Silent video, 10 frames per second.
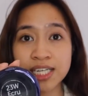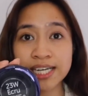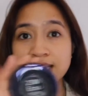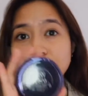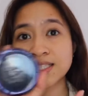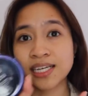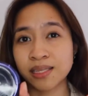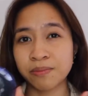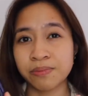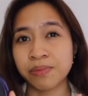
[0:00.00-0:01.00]
Like that's like
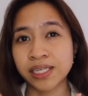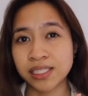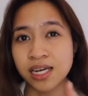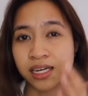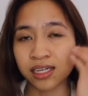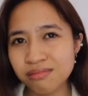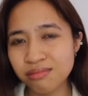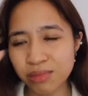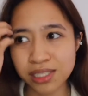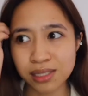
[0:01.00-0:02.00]
the basic
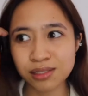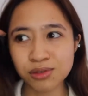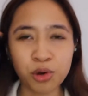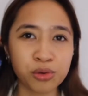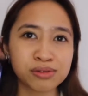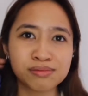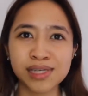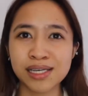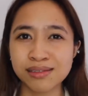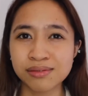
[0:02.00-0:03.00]
code
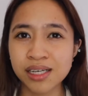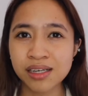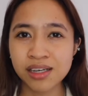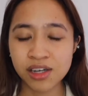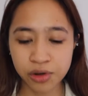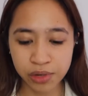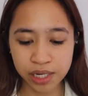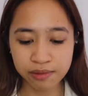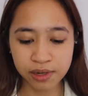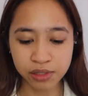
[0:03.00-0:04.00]
in
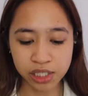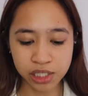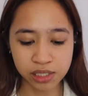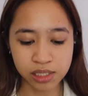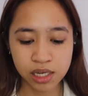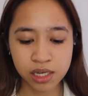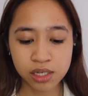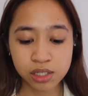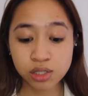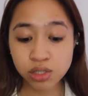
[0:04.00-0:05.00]
Korean foundations.
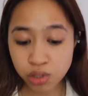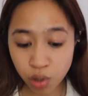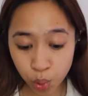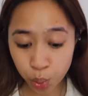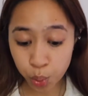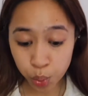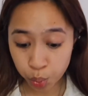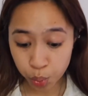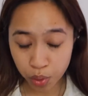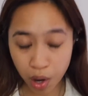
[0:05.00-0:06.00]
So
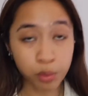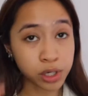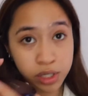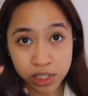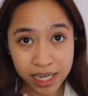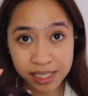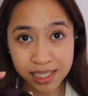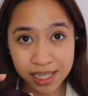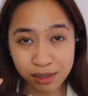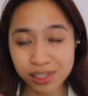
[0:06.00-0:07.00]
we're gonna
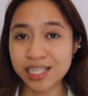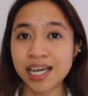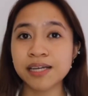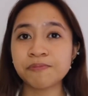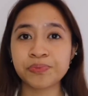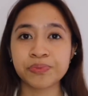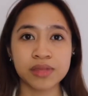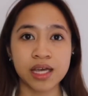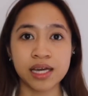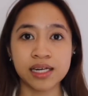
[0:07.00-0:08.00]
test it out today,
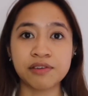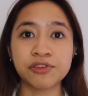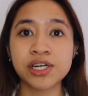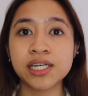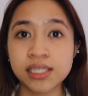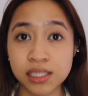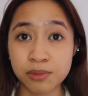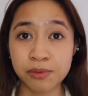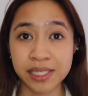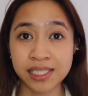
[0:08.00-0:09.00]
and I've already done
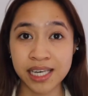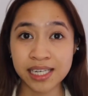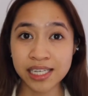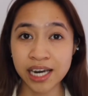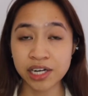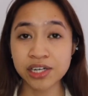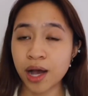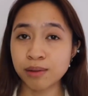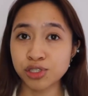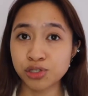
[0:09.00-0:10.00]
some of my skincare.
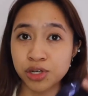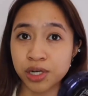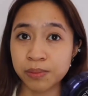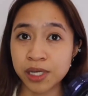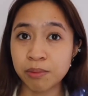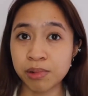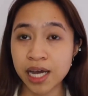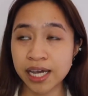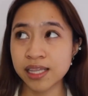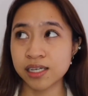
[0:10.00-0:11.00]
I'm just gonna be
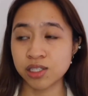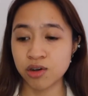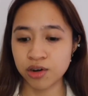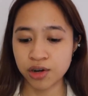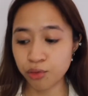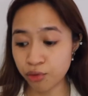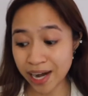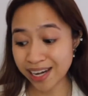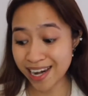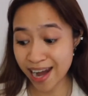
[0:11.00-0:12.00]
applying this on
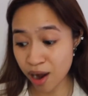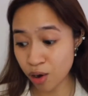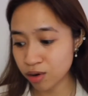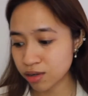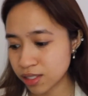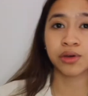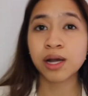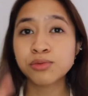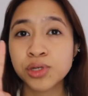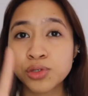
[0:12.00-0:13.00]
right now. So it
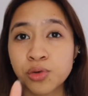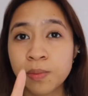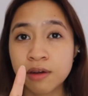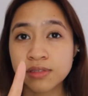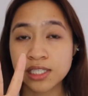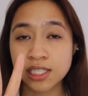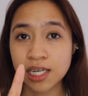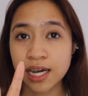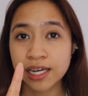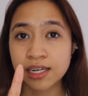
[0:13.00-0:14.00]
comes with two puffs
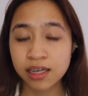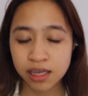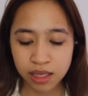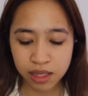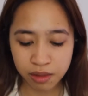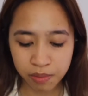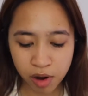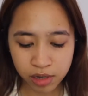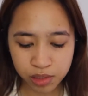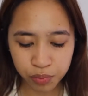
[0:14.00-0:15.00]
inside the
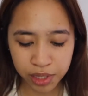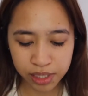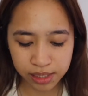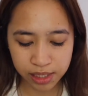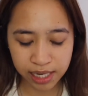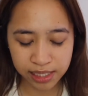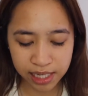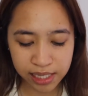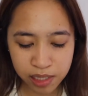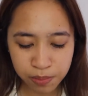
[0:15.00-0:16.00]
box. One is a
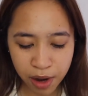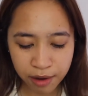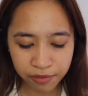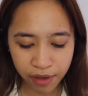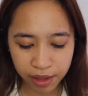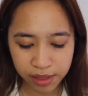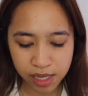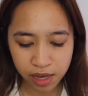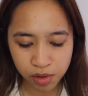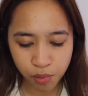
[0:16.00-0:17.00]
daily puff and
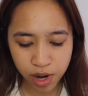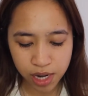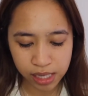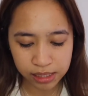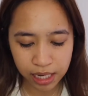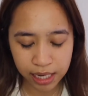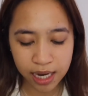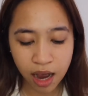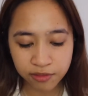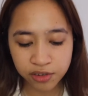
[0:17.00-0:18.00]
the other one is a
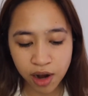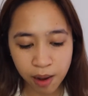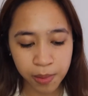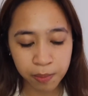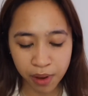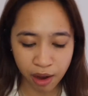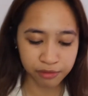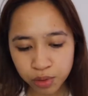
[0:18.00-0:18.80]
cover up puff.